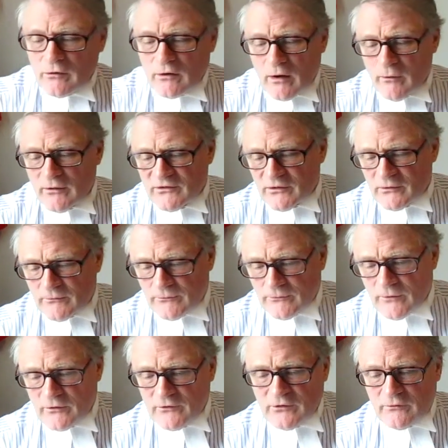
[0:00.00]
go into the
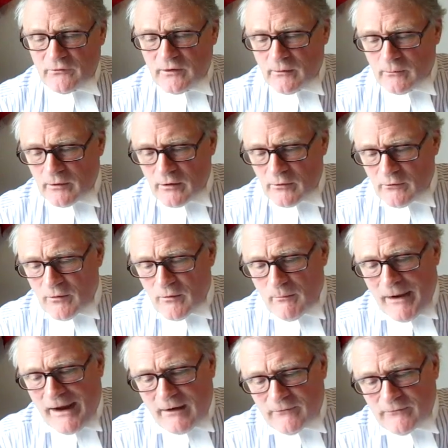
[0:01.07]
front of it, I'll go to the
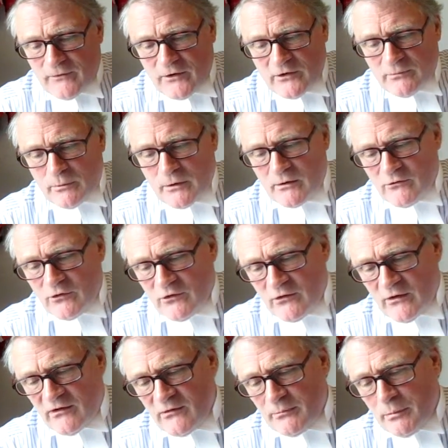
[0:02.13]
back first, but I'll just
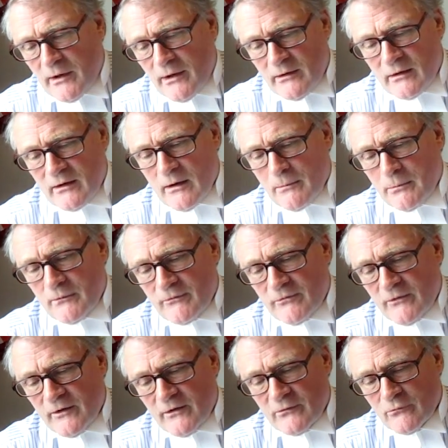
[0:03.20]
explain a couple of
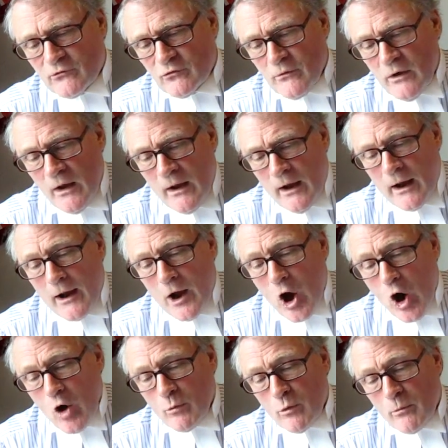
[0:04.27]
things which I
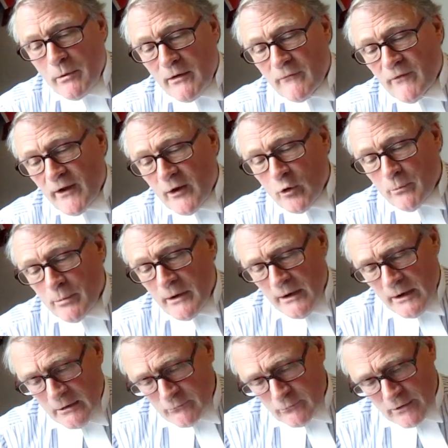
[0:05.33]
hope will be of help.
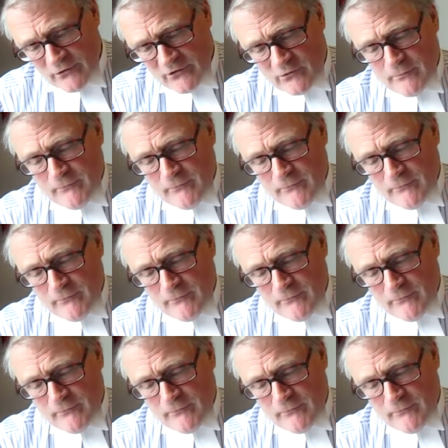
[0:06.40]
Runs to